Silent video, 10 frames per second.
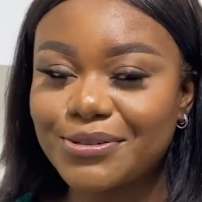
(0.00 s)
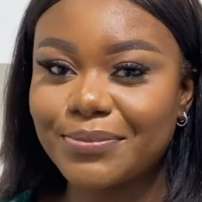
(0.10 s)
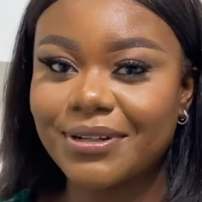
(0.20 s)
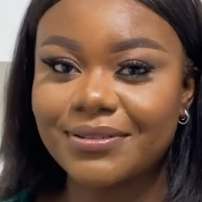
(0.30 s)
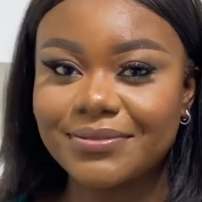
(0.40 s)

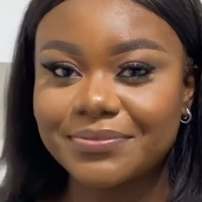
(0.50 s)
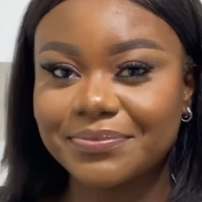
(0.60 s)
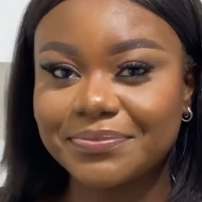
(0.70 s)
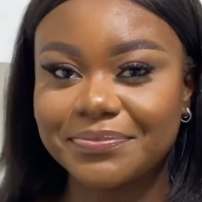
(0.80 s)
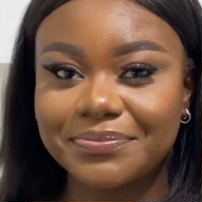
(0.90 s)
Please
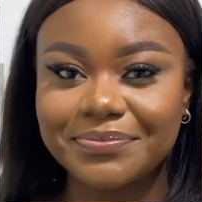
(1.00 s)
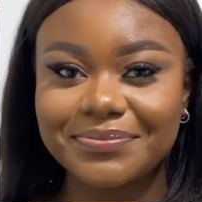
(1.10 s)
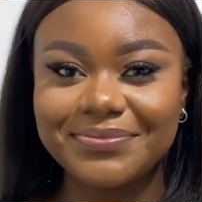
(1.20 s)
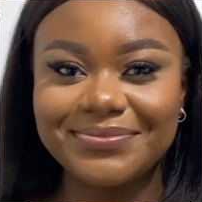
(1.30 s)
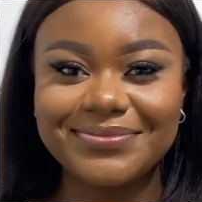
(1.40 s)
subscribe to our
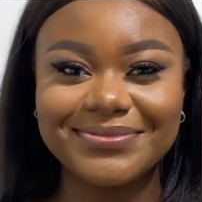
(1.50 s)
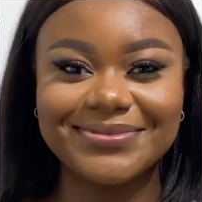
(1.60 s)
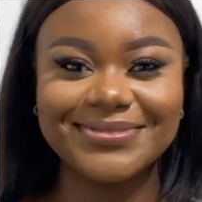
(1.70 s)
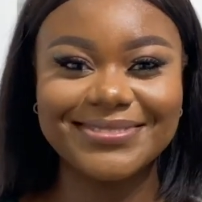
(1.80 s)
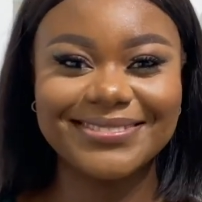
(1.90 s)
YouTube
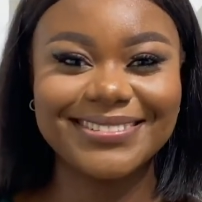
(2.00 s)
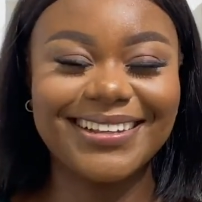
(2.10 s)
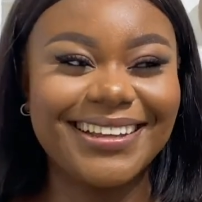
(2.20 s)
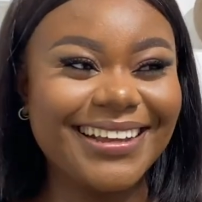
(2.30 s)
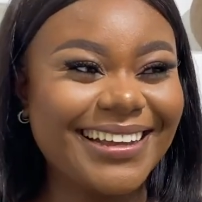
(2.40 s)
channel.
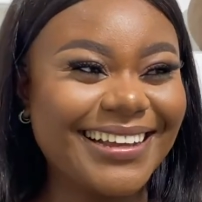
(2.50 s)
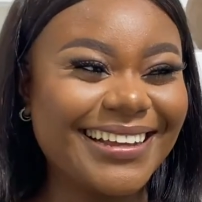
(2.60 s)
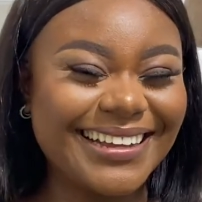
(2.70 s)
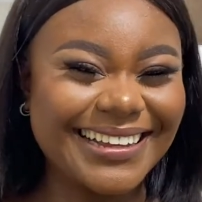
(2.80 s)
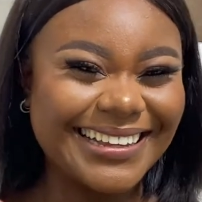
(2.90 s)

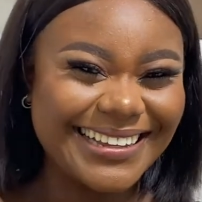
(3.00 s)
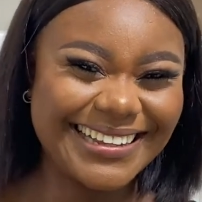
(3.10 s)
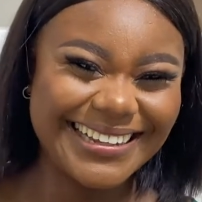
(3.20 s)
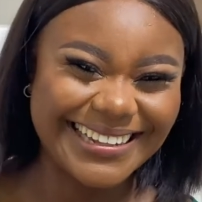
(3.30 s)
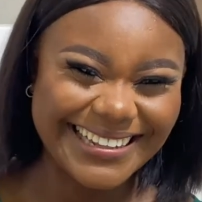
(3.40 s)

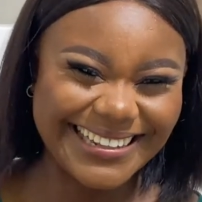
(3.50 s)
Chinka.